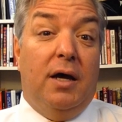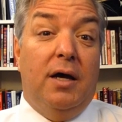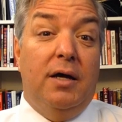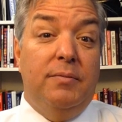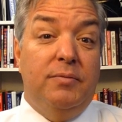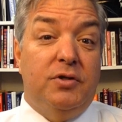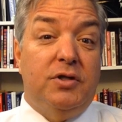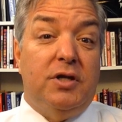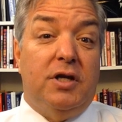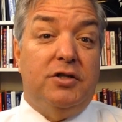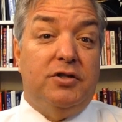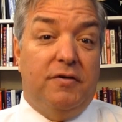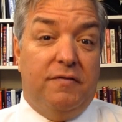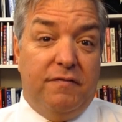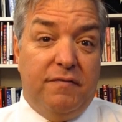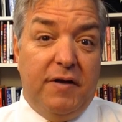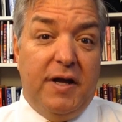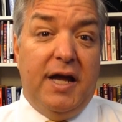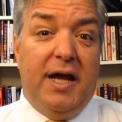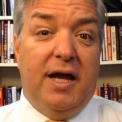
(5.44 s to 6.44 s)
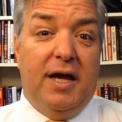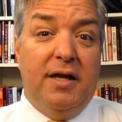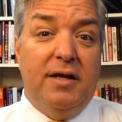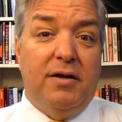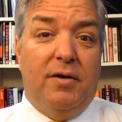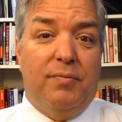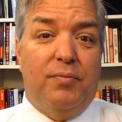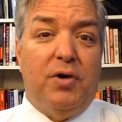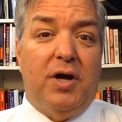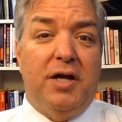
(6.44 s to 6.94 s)
I'm such a fan
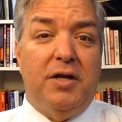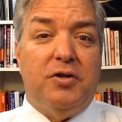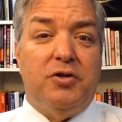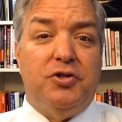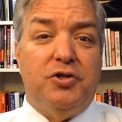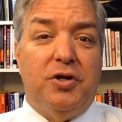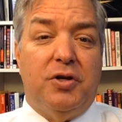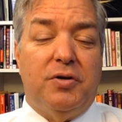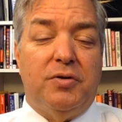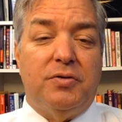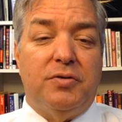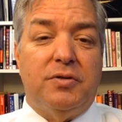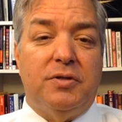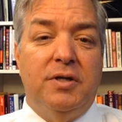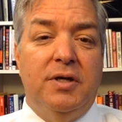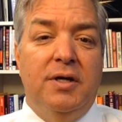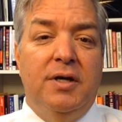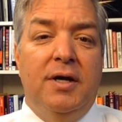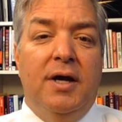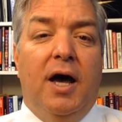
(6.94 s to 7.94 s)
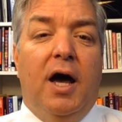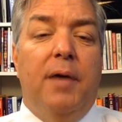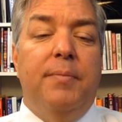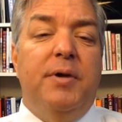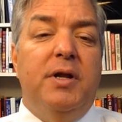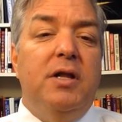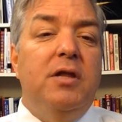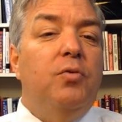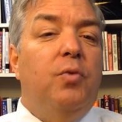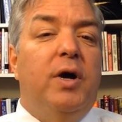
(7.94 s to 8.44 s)
of bridal shows. I've
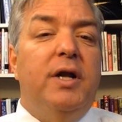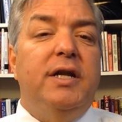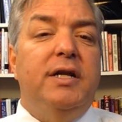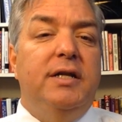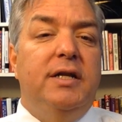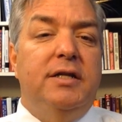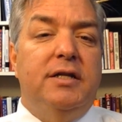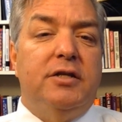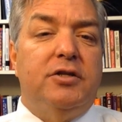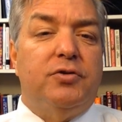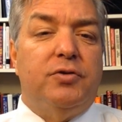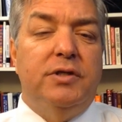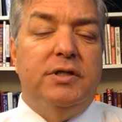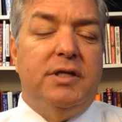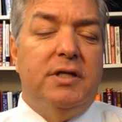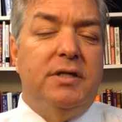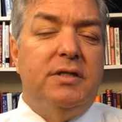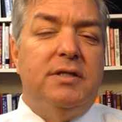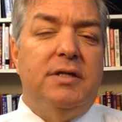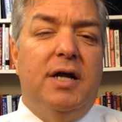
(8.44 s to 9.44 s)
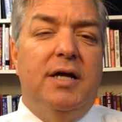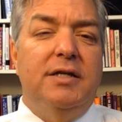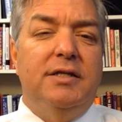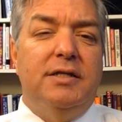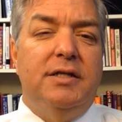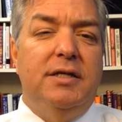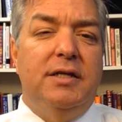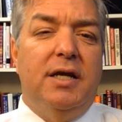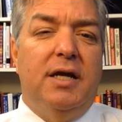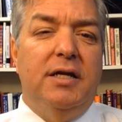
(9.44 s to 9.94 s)
been in the wedding industry since
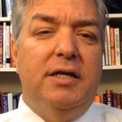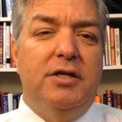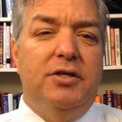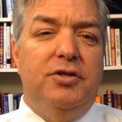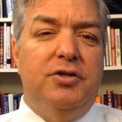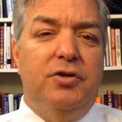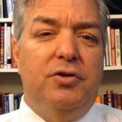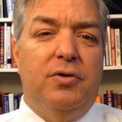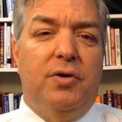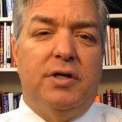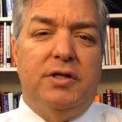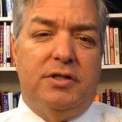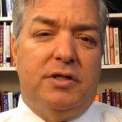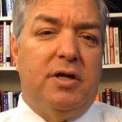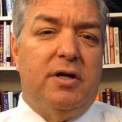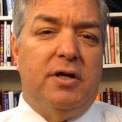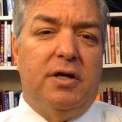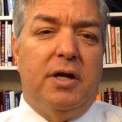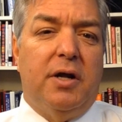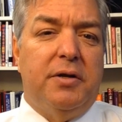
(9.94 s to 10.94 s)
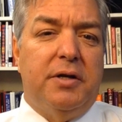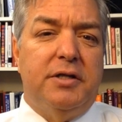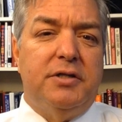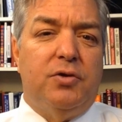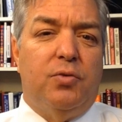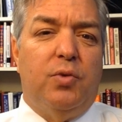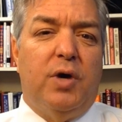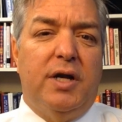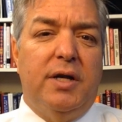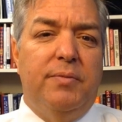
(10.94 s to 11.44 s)
1992. I started out as
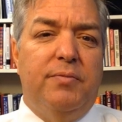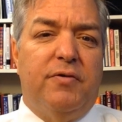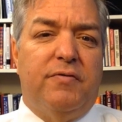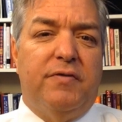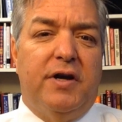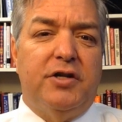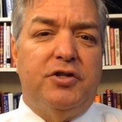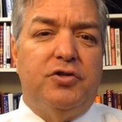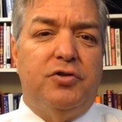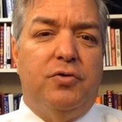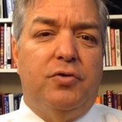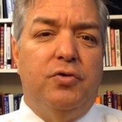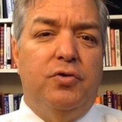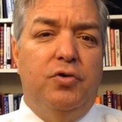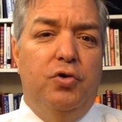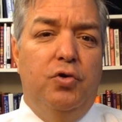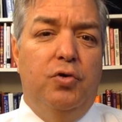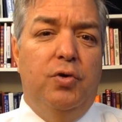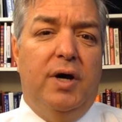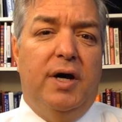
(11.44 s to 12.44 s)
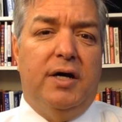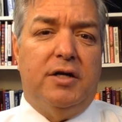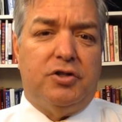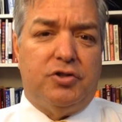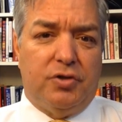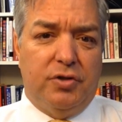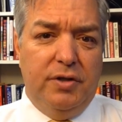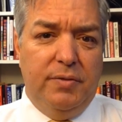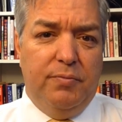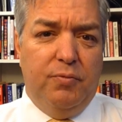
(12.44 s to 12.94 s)
a wedding professional who
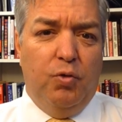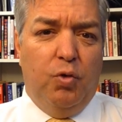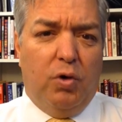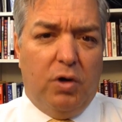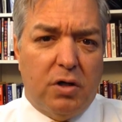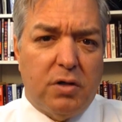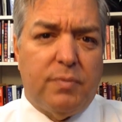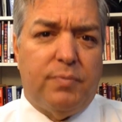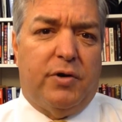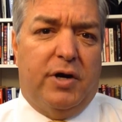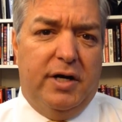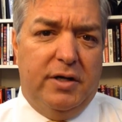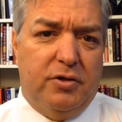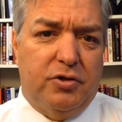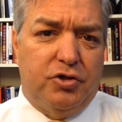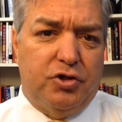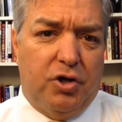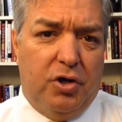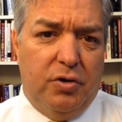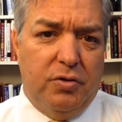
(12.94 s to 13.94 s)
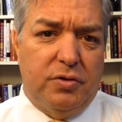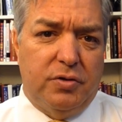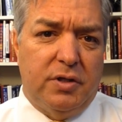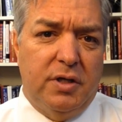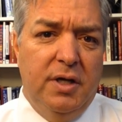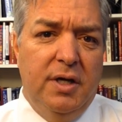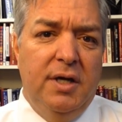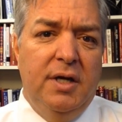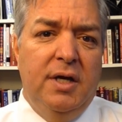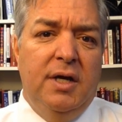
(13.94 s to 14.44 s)
actually worked bridal
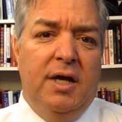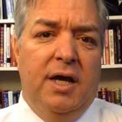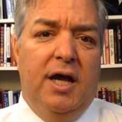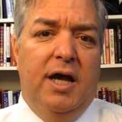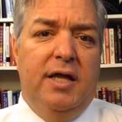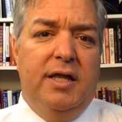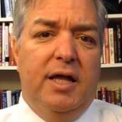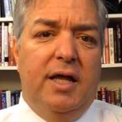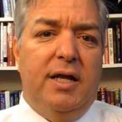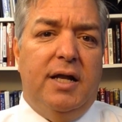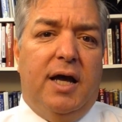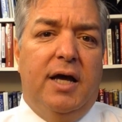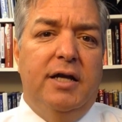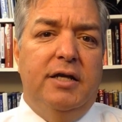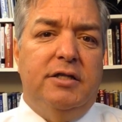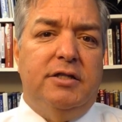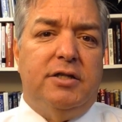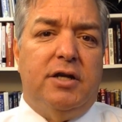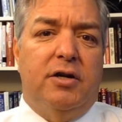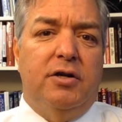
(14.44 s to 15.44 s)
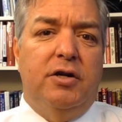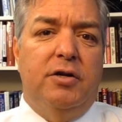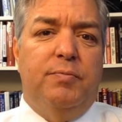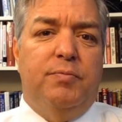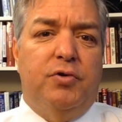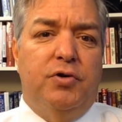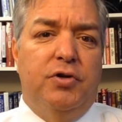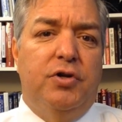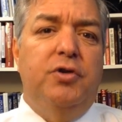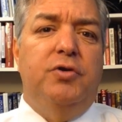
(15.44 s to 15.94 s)
shows, and then I
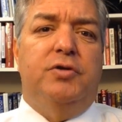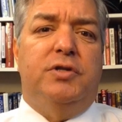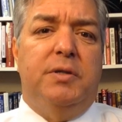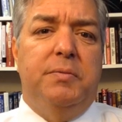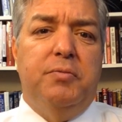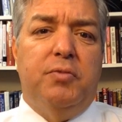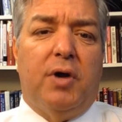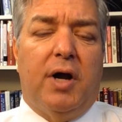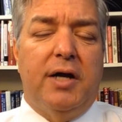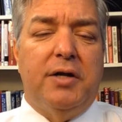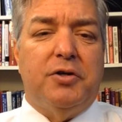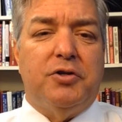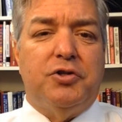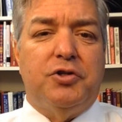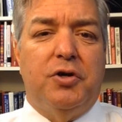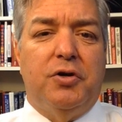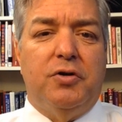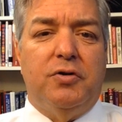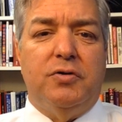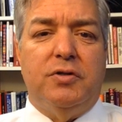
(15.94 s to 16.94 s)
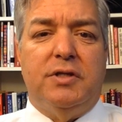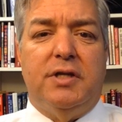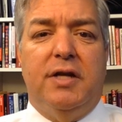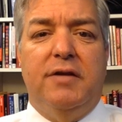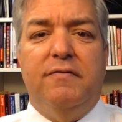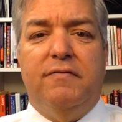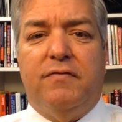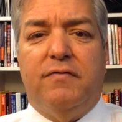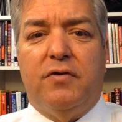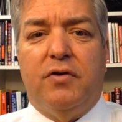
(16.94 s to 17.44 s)
started producing bridal shows,
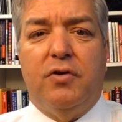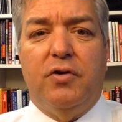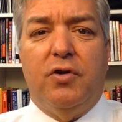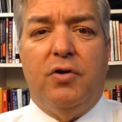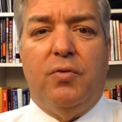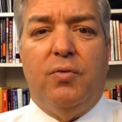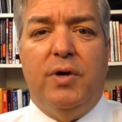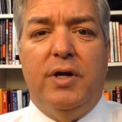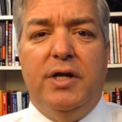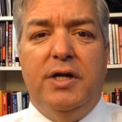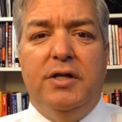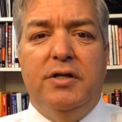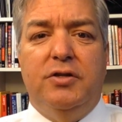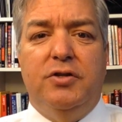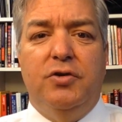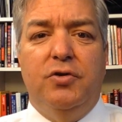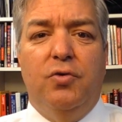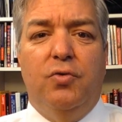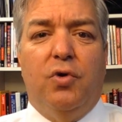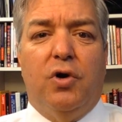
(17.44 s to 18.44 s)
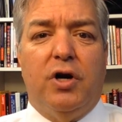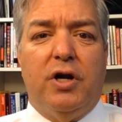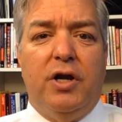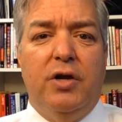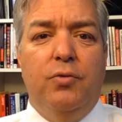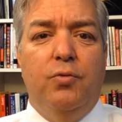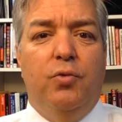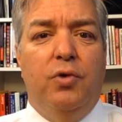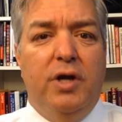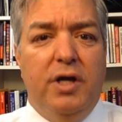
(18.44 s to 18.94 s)
then further went into
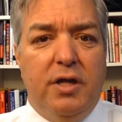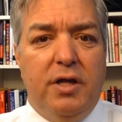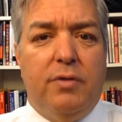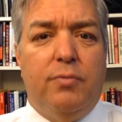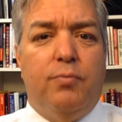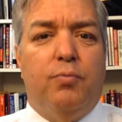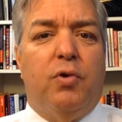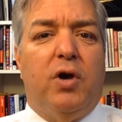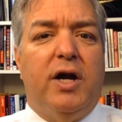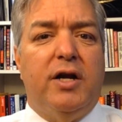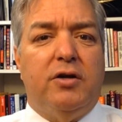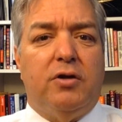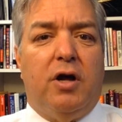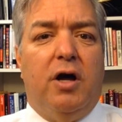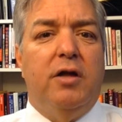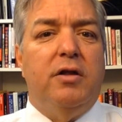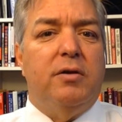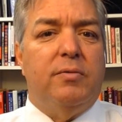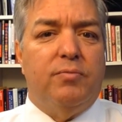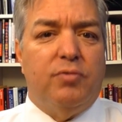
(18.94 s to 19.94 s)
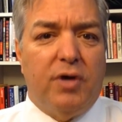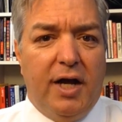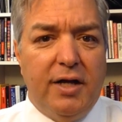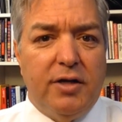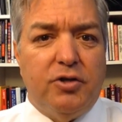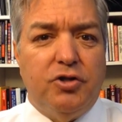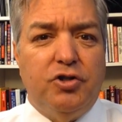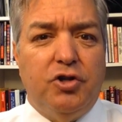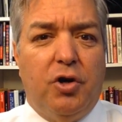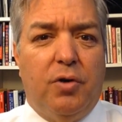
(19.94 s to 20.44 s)
working with other
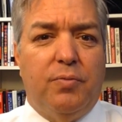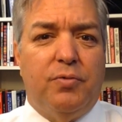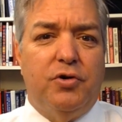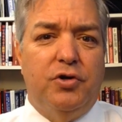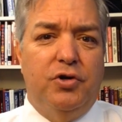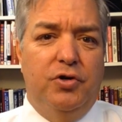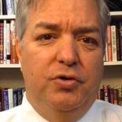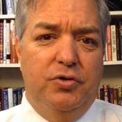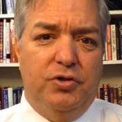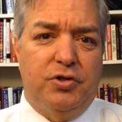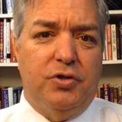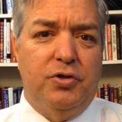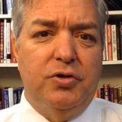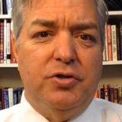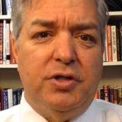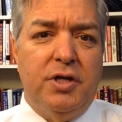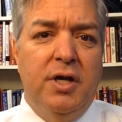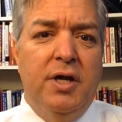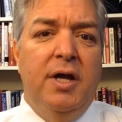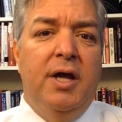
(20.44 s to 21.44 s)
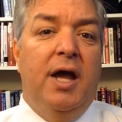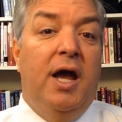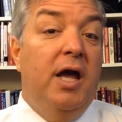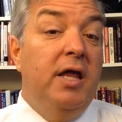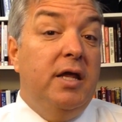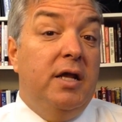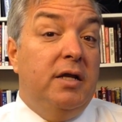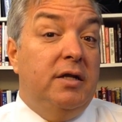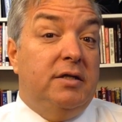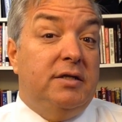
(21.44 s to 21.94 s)
bridal show producers,
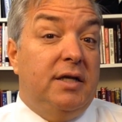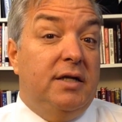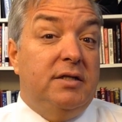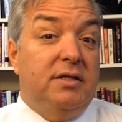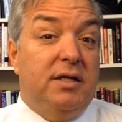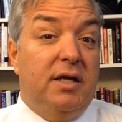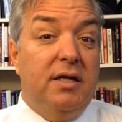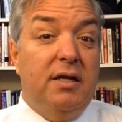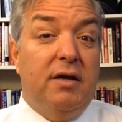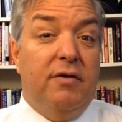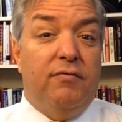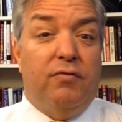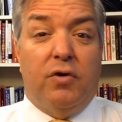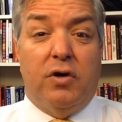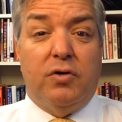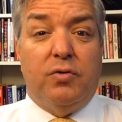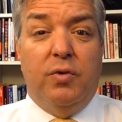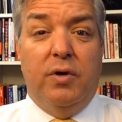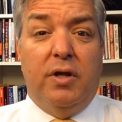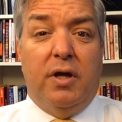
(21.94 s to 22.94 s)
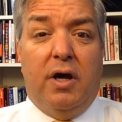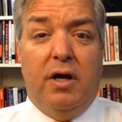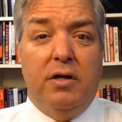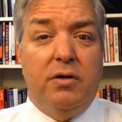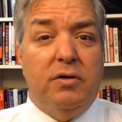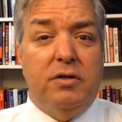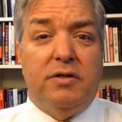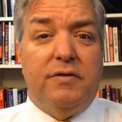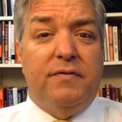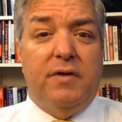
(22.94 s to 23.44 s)
and then since then I've worked with
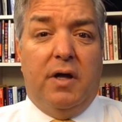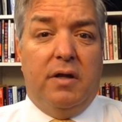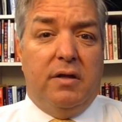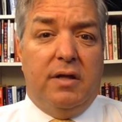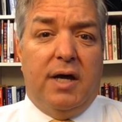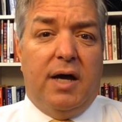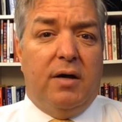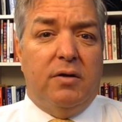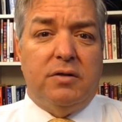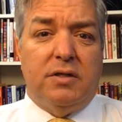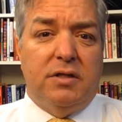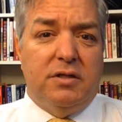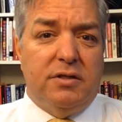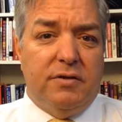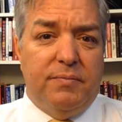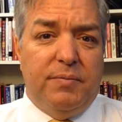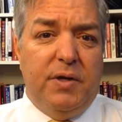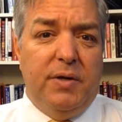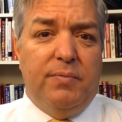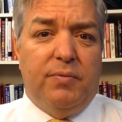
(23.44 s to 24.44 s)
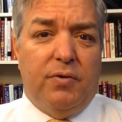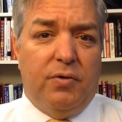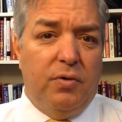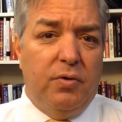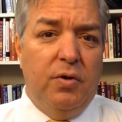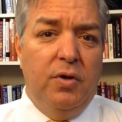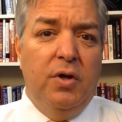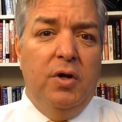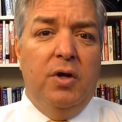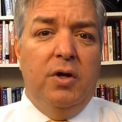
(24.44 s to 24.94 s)
hundreds if not thousands of
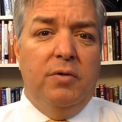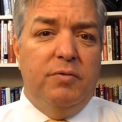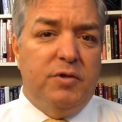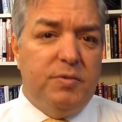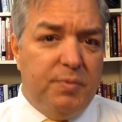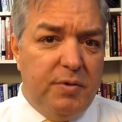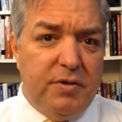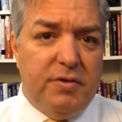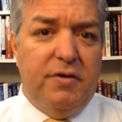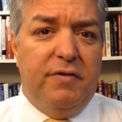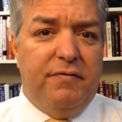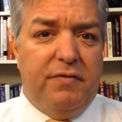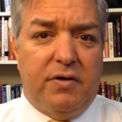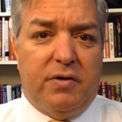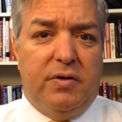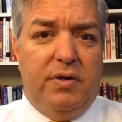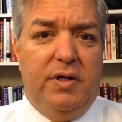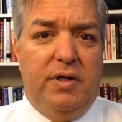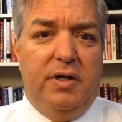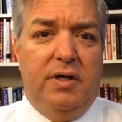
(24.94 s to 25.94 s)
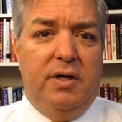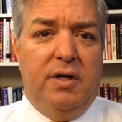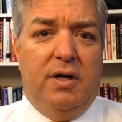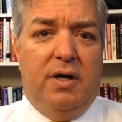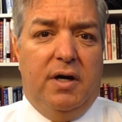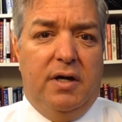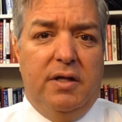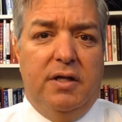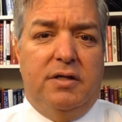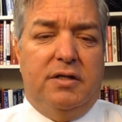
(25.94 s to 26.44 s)
people specifically
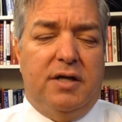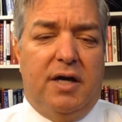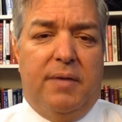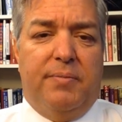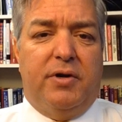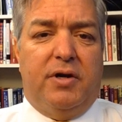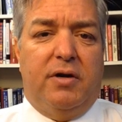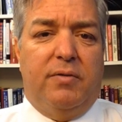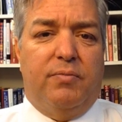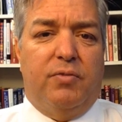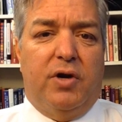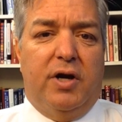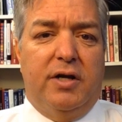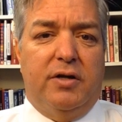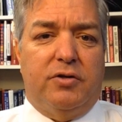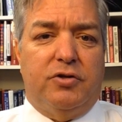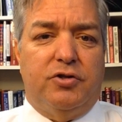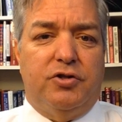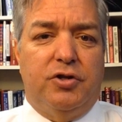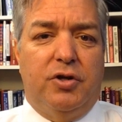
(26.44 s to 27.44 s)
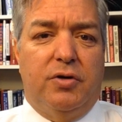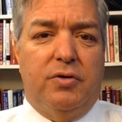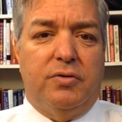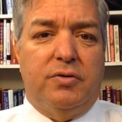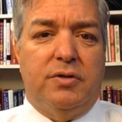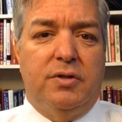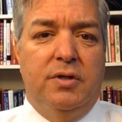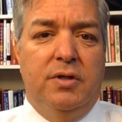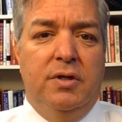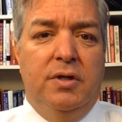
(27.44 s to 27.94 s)
on the topic of bridal
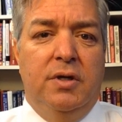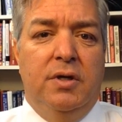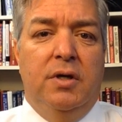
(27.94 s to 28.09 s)
shows.